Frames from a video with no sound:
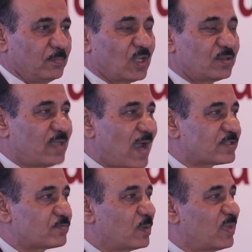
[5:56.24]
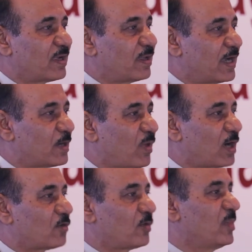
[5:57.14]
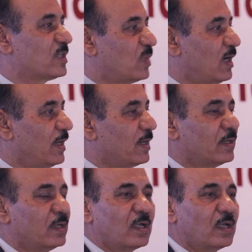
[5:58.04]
because that will be a great part of image building.